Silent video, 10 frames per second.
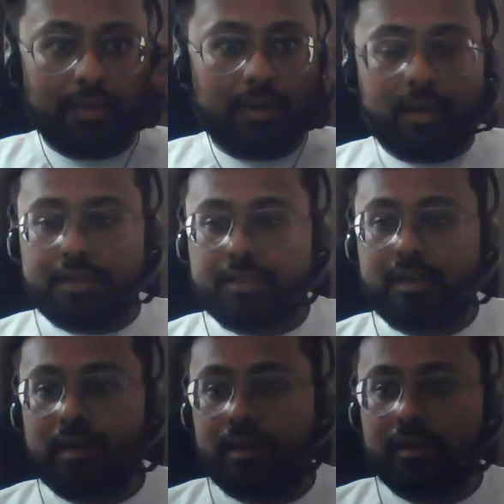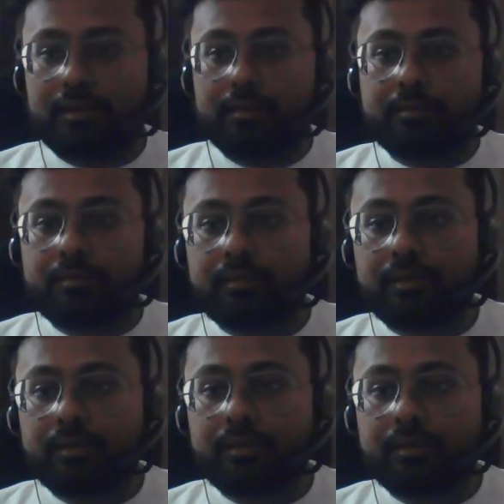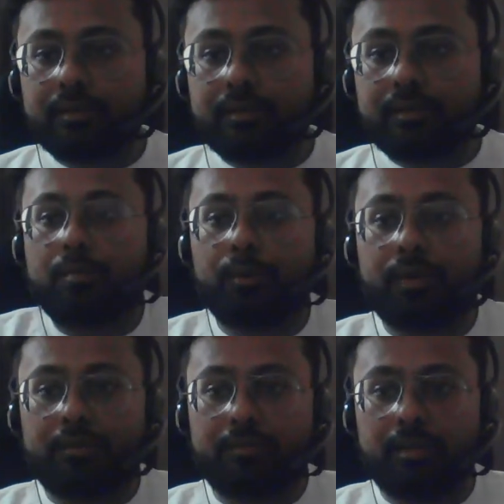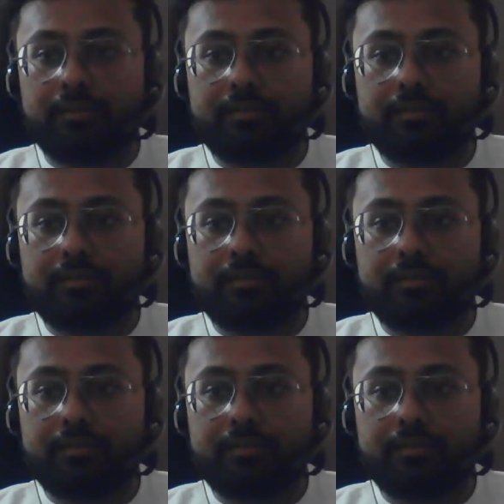Ayesha, uh, you're still on mute, I believe.